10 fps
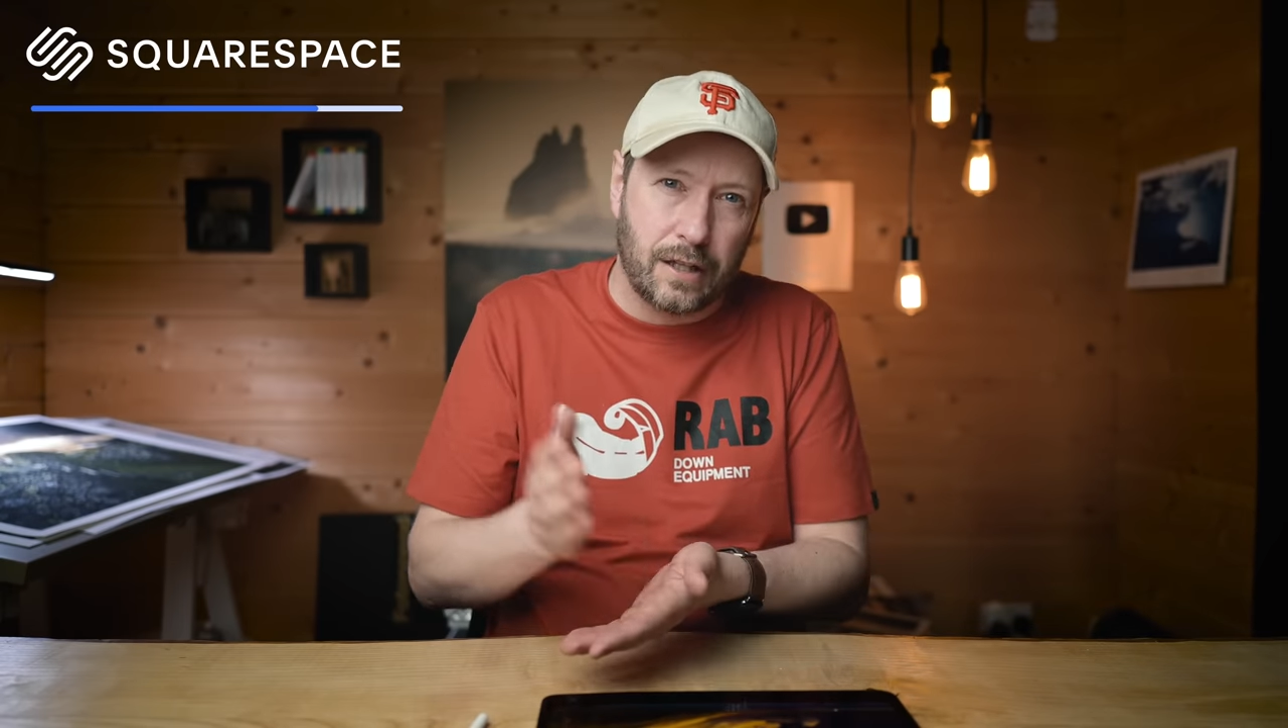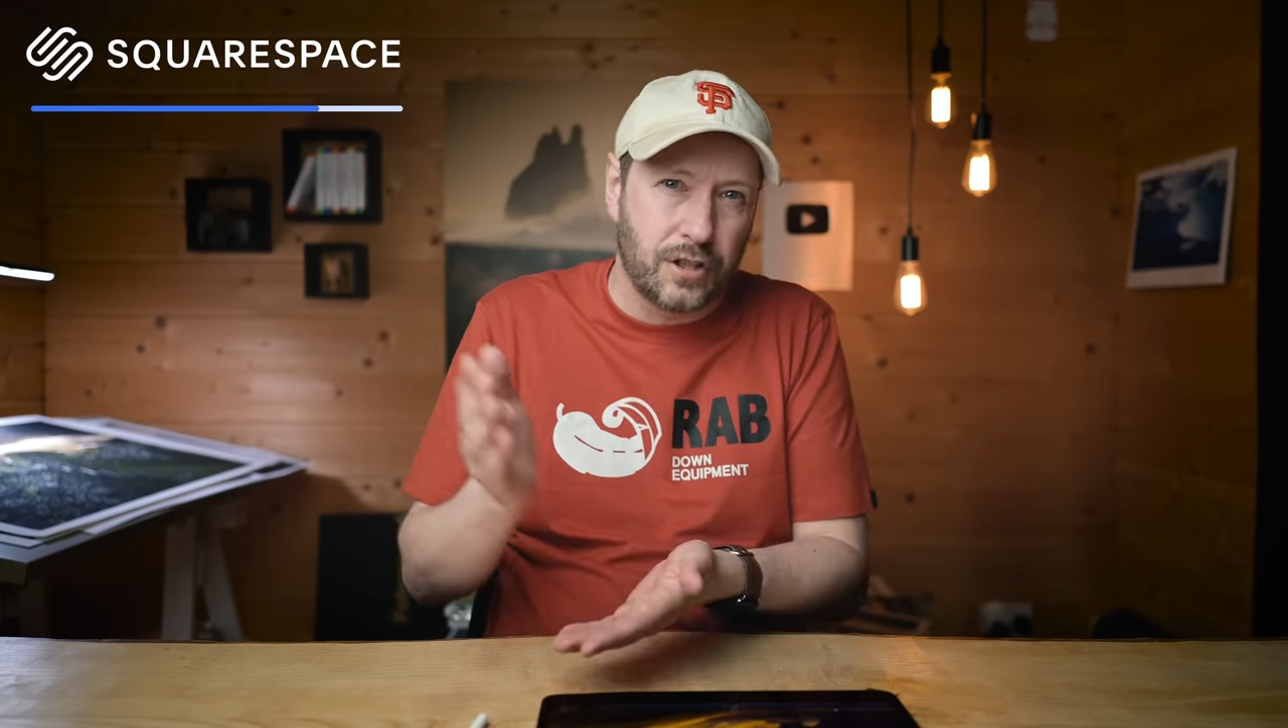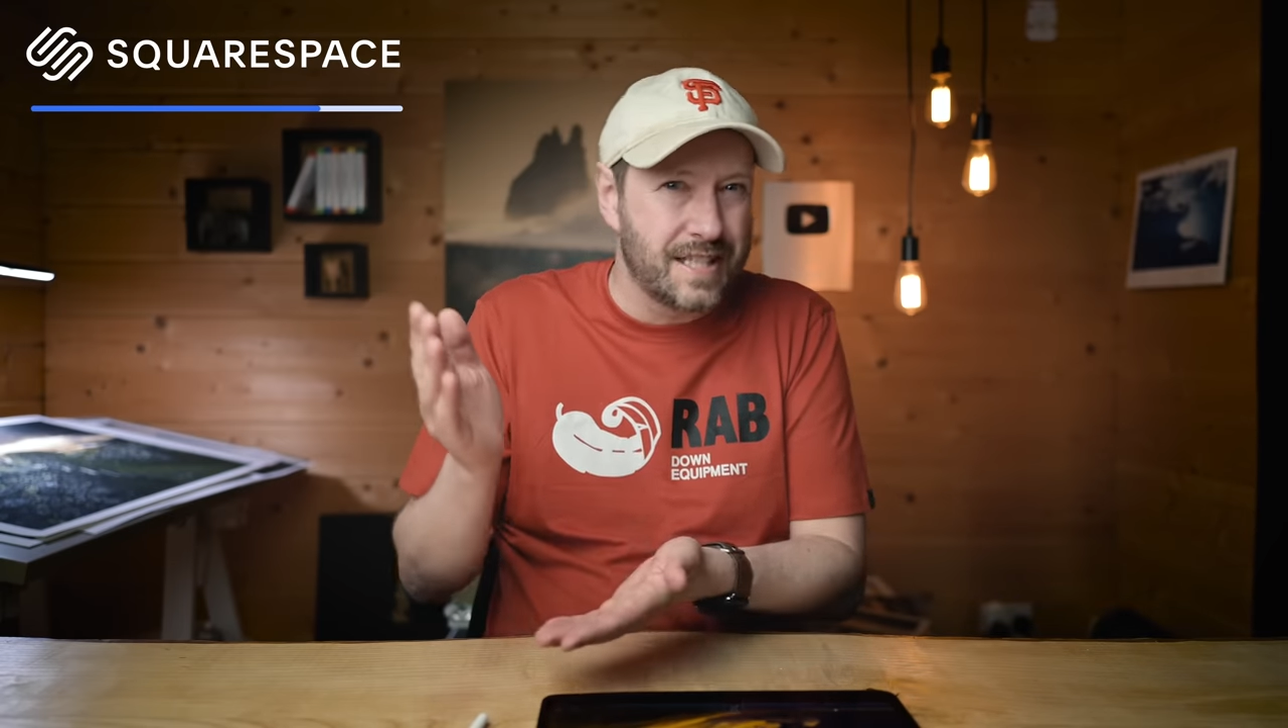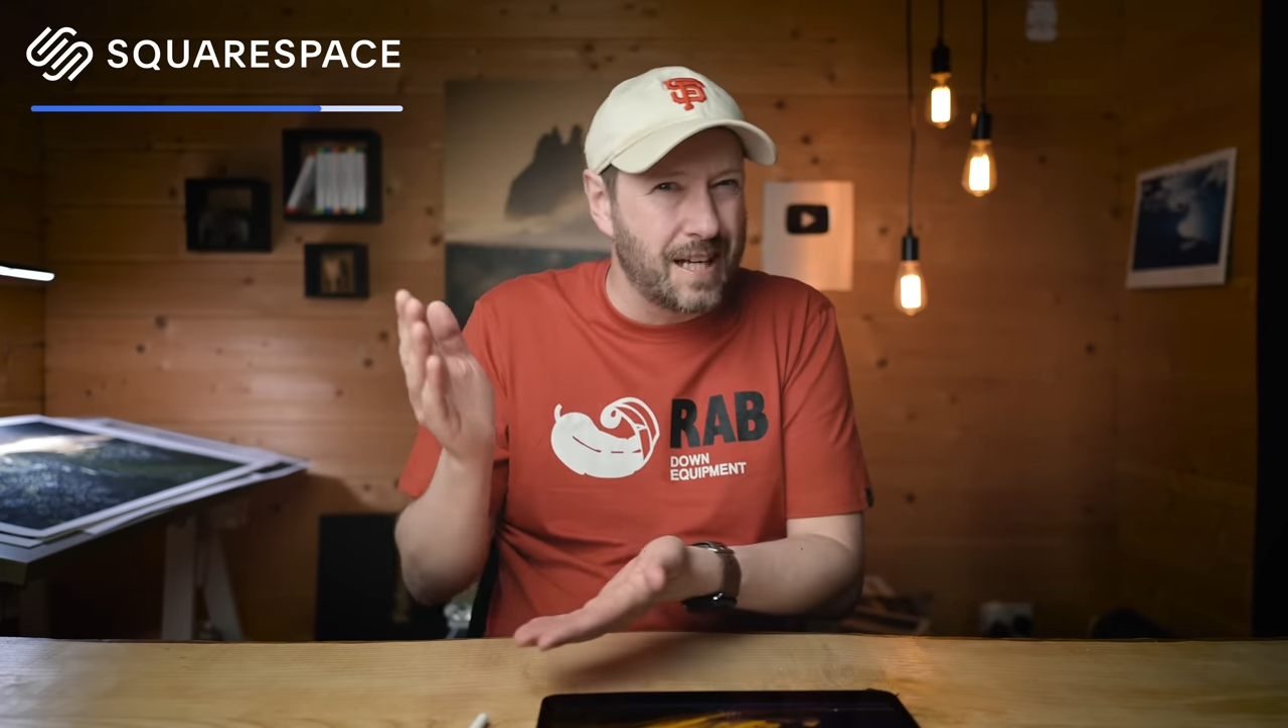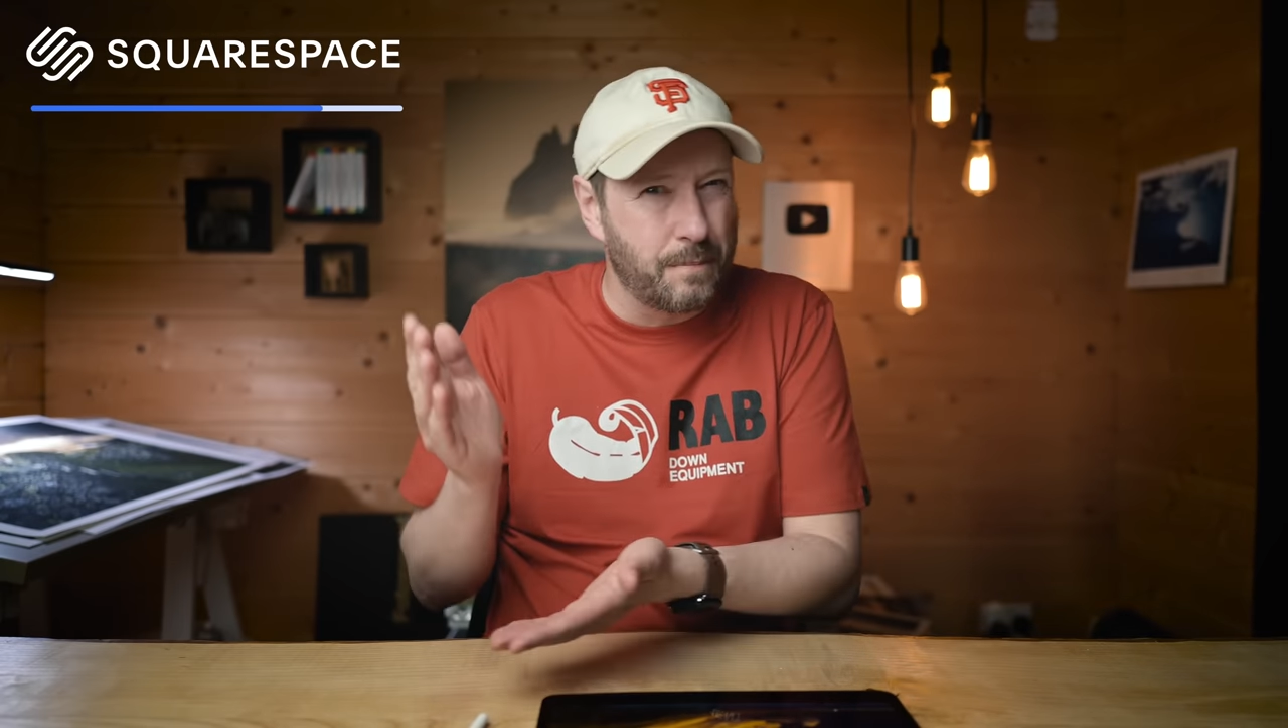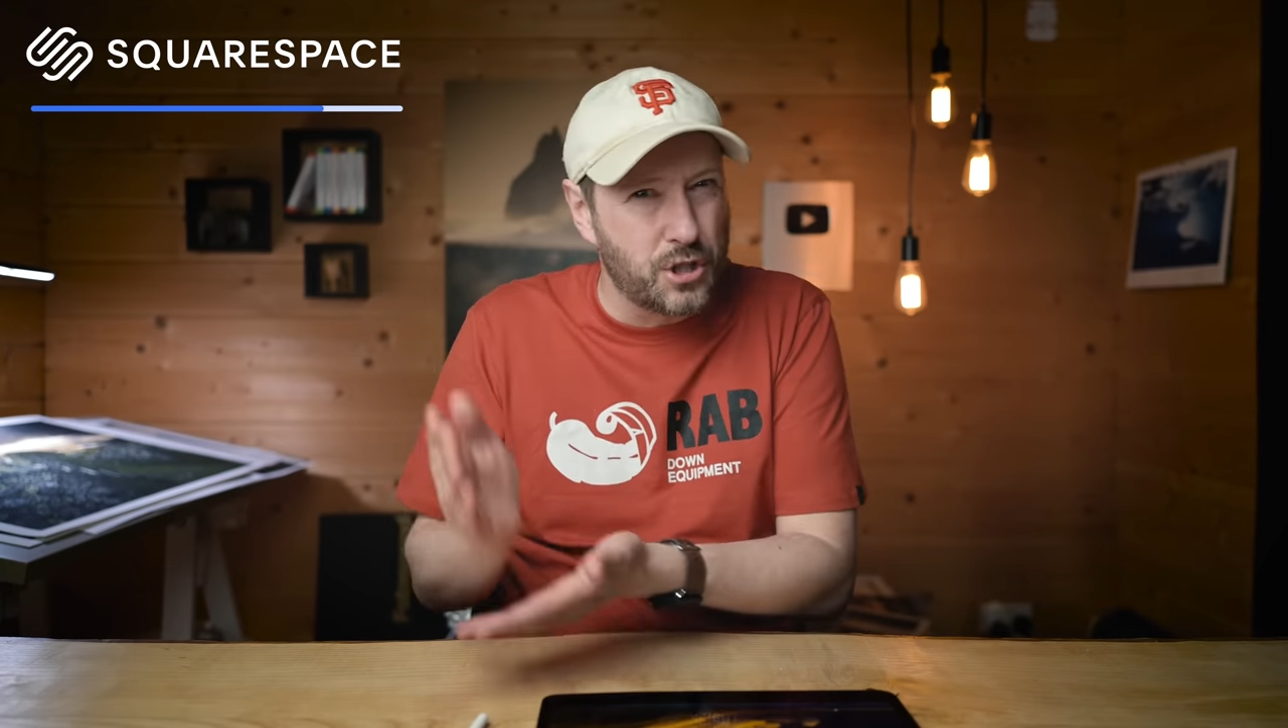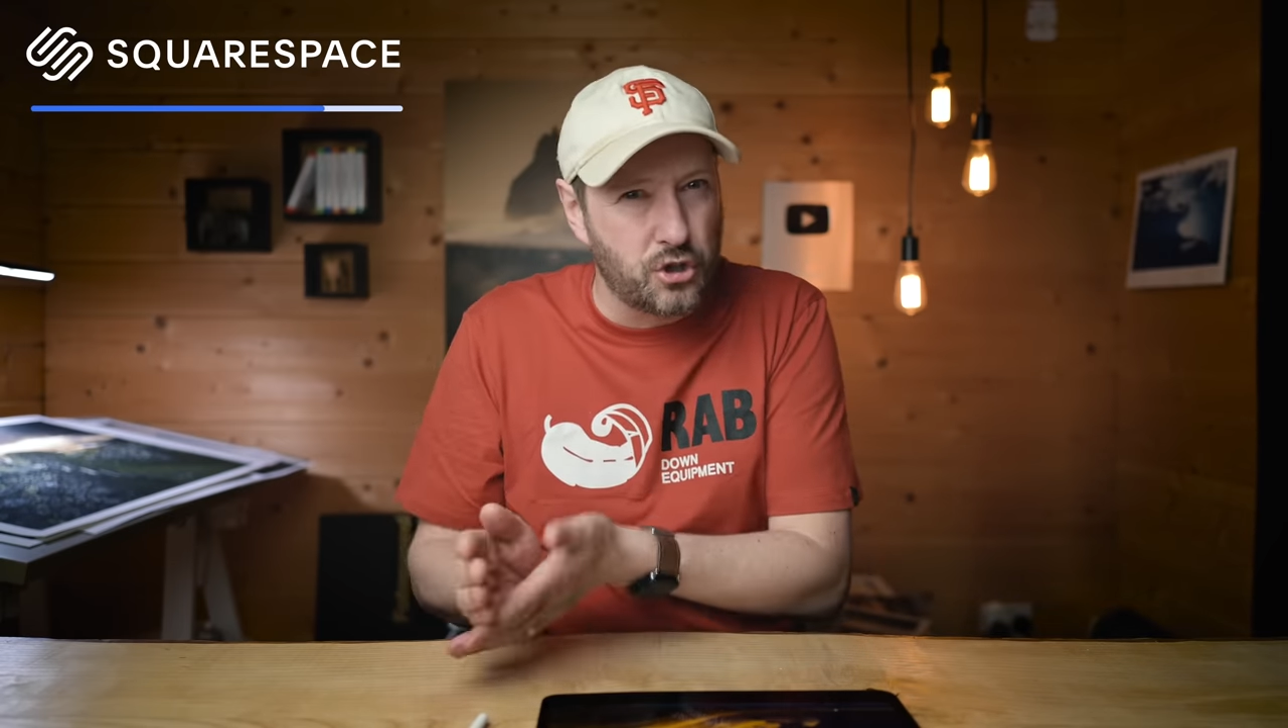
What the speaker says: you're looking to set up a